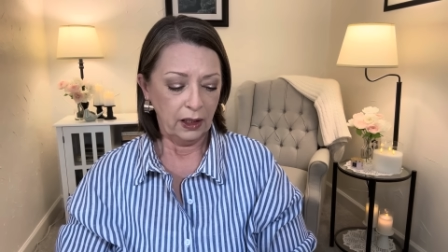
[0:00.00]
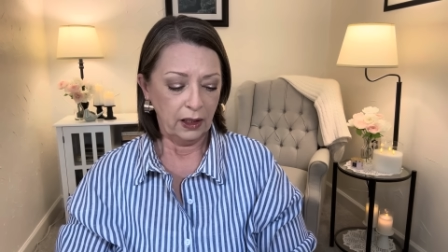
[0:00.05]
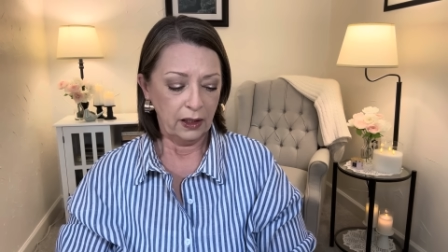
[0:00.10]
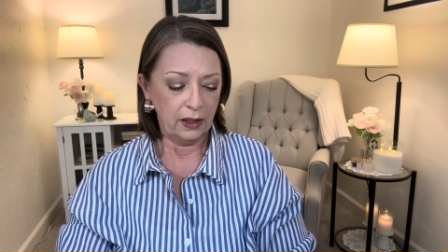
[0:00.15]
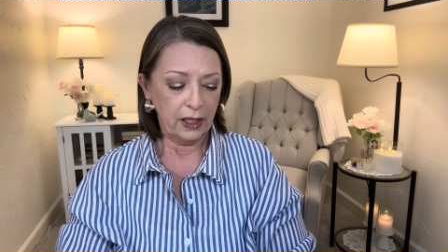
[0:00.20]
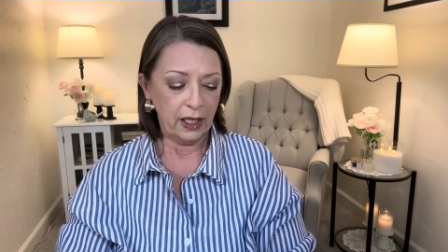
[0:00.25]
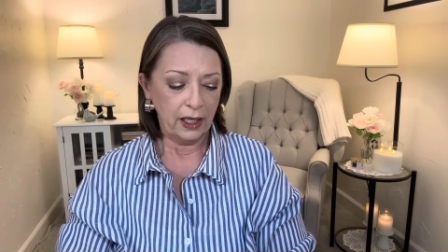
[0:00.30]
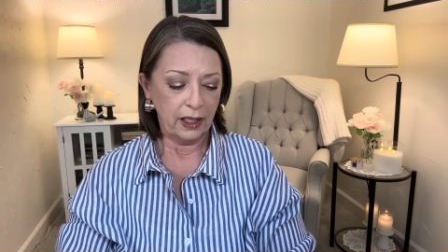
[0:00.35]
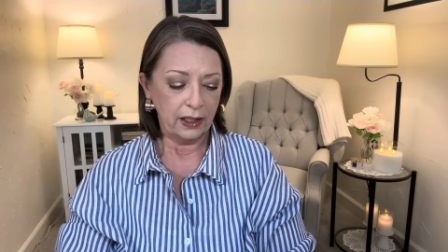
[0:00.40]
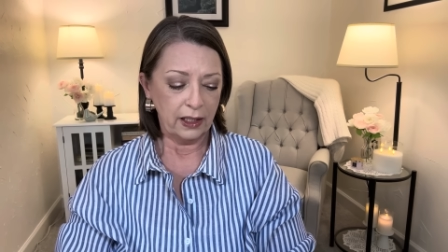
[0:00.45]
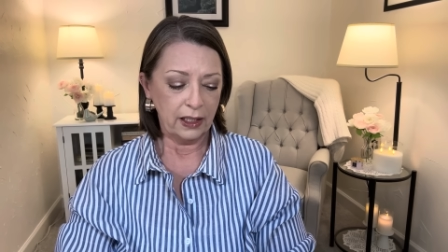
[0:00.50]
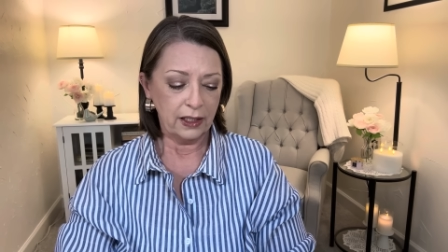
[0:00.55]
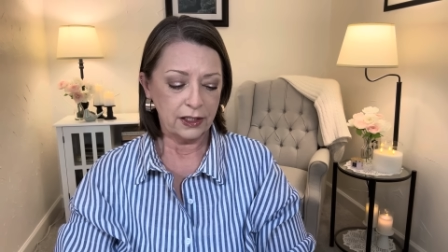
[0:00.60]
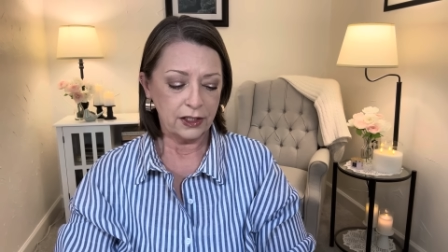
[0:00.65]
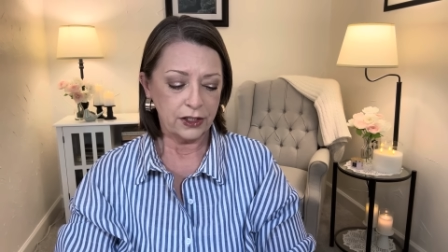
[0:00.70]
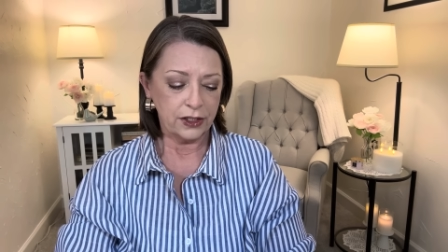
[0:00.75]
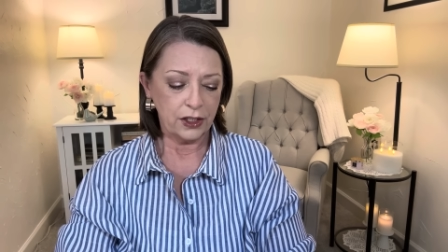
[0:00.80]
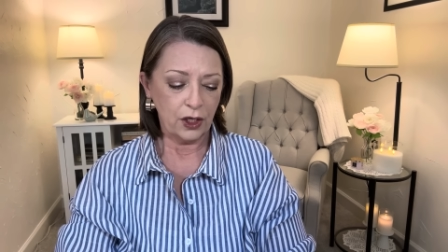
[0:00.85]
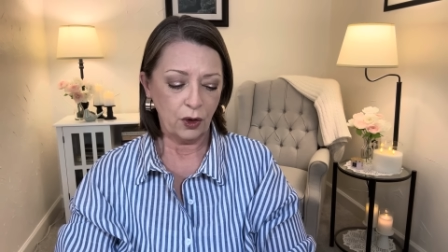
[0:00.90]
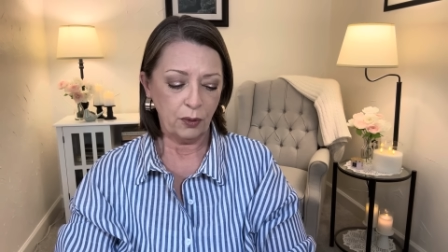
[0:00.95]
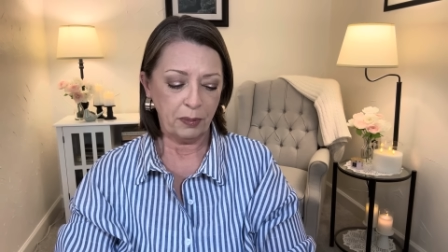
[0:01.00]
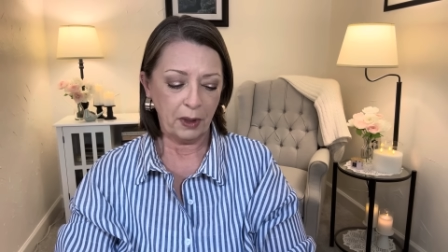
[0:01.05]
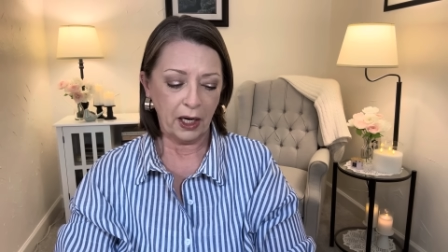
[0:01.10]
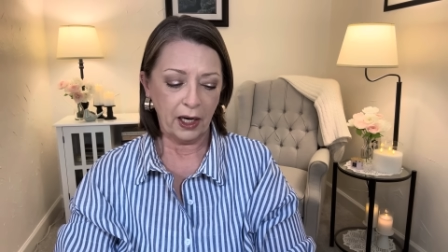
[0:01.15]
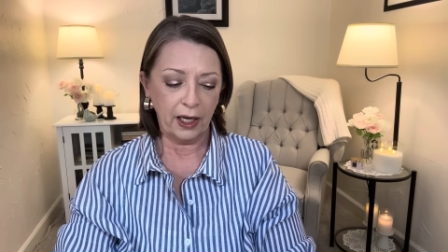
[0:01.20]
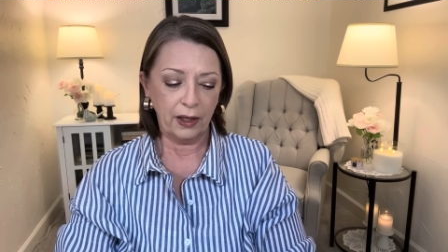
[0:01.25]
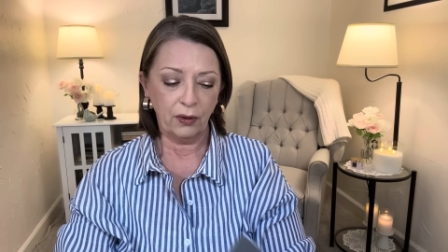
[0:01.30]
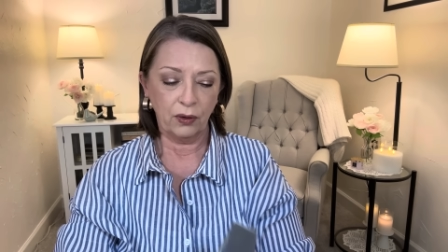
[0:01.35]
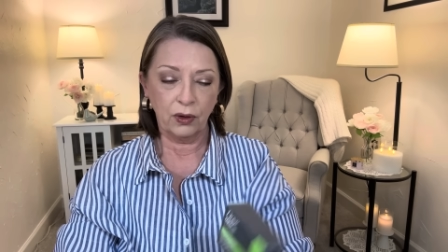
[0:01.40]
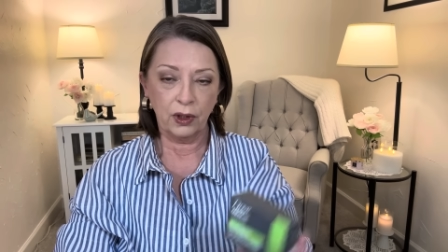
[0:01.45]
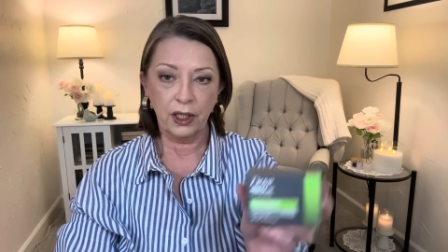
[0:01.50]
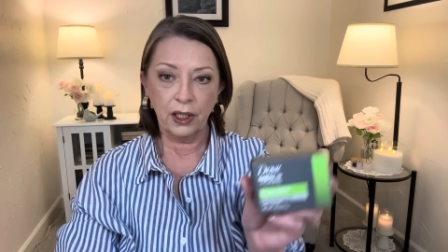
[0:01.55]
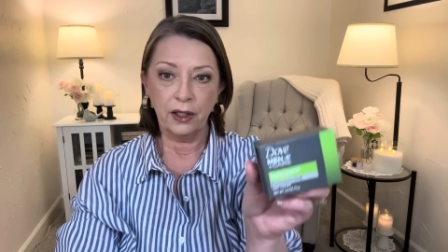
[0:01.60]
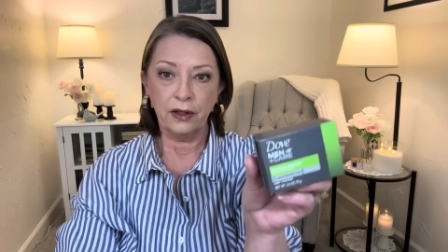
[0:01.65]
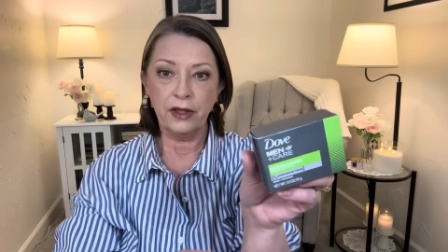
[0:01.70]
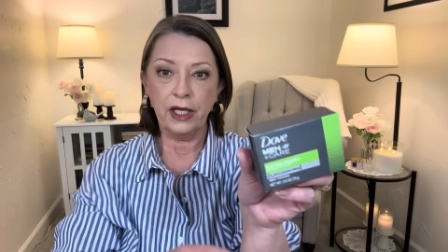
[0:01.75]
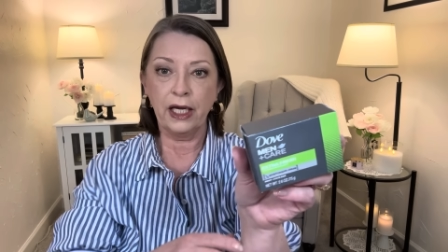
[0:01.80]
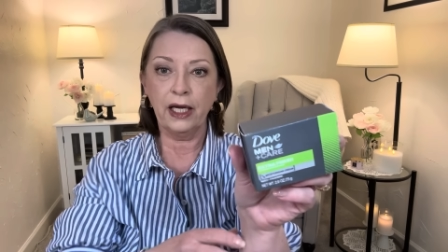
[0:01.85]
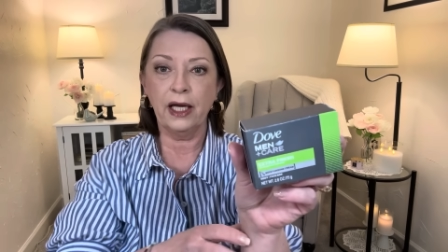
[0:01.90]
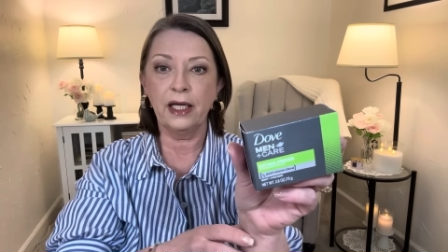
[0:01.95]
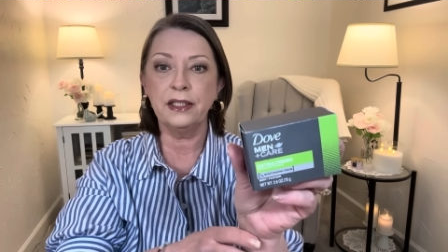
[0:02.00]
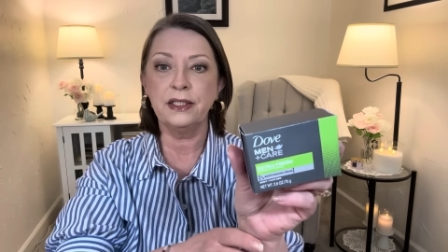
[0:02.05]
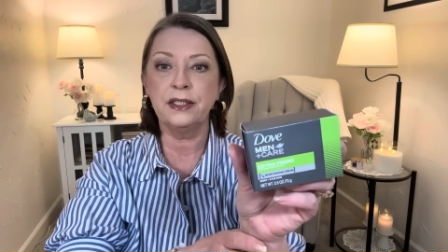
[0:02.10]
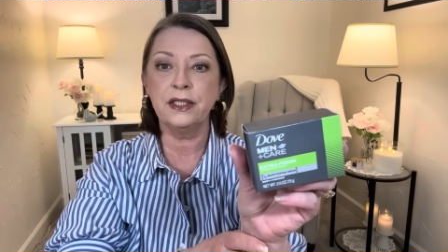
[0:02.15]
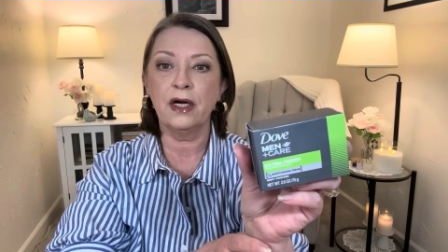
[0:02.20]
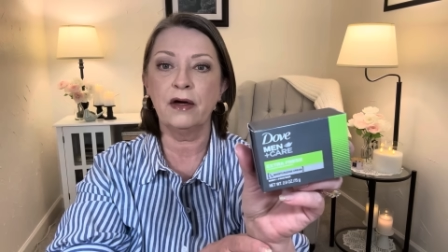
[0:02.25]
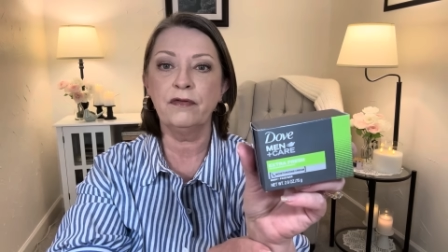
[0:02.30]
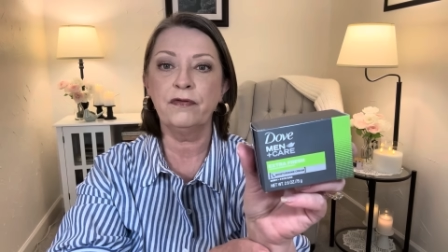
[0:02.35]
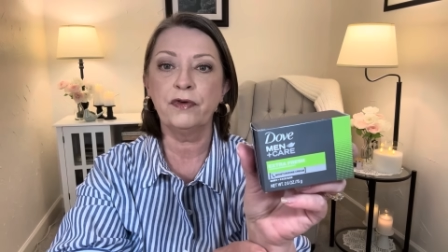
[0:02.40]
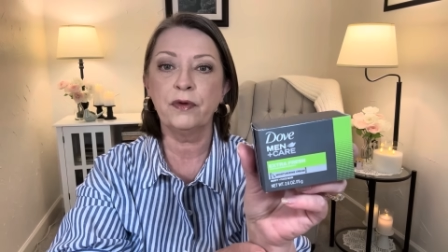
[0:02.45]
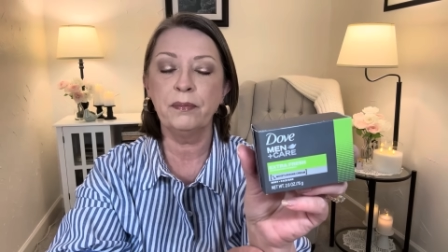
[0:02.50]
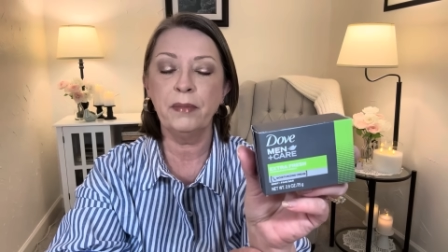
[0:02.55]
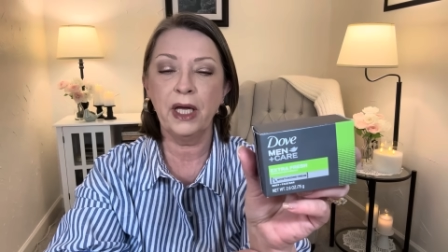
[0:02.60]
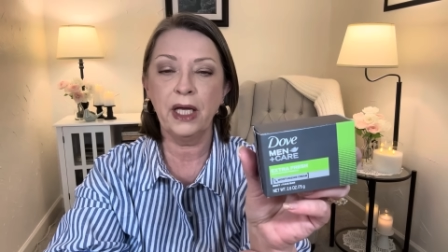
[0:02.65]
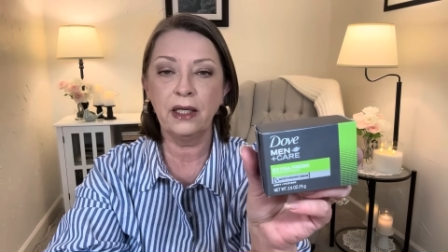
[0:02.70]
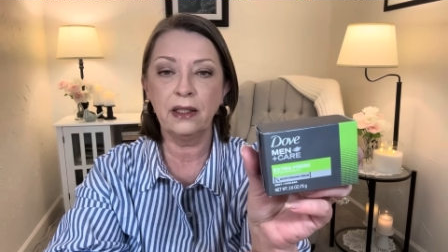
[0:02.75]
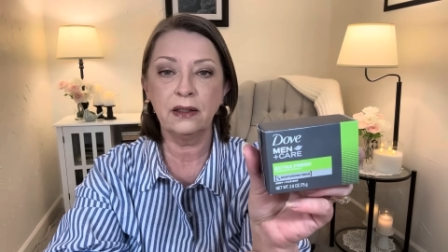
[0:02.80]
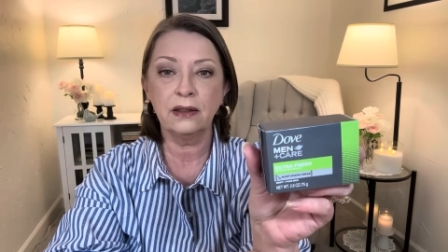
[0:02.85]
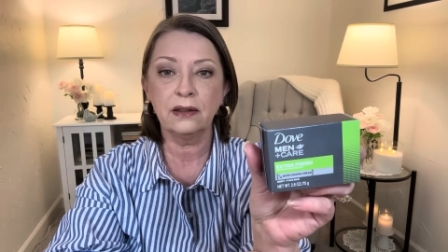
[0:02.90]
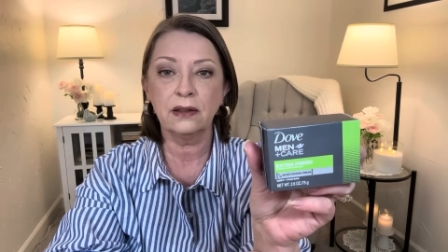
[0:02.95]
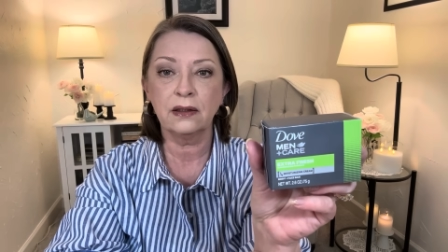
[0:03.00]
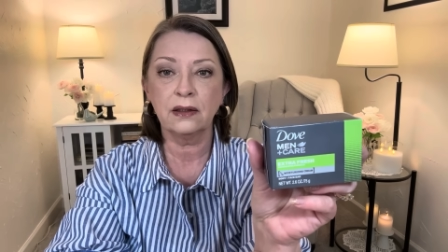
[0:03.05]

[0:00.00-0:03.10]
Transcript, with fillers: And then in the soap aisle, they had Dove for Men.